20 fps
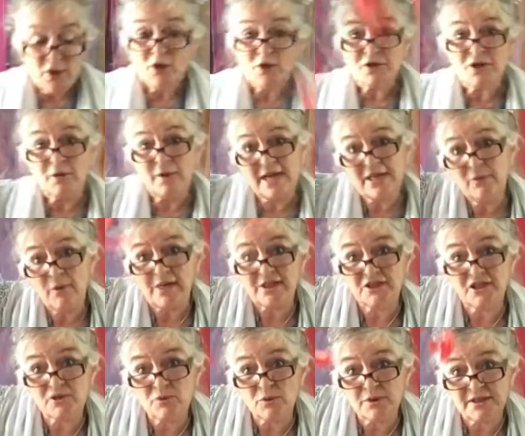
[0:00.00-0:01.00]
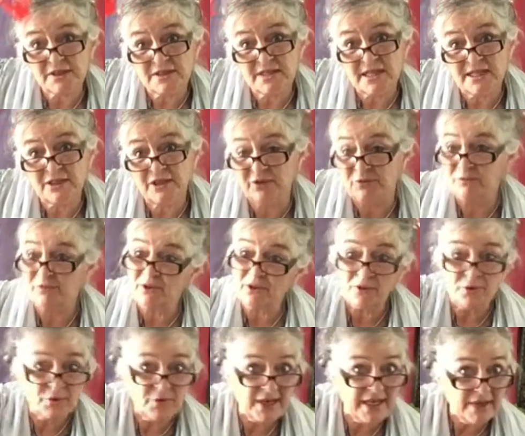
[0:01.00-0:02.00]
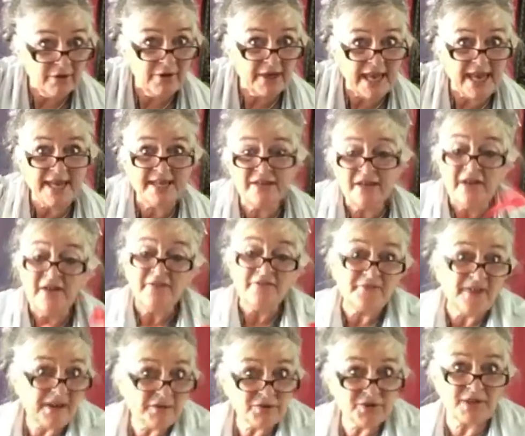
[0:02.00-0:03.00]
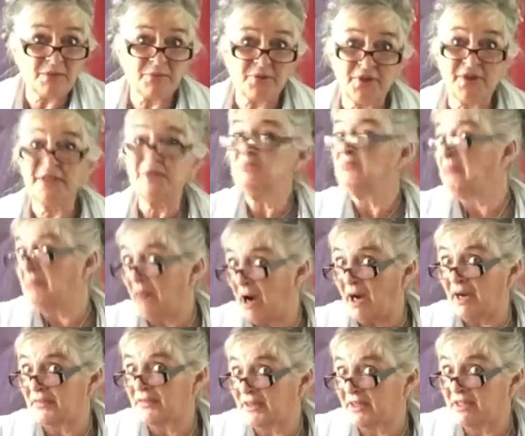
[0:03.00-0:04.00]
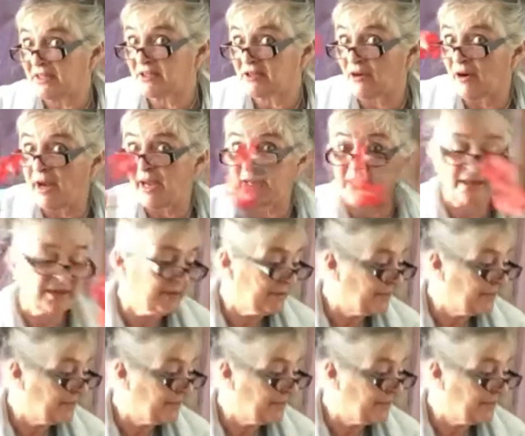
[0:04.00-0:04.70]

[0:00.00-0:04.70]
So anyway, I just want to tell you, you know, here again, found something, I think it's great.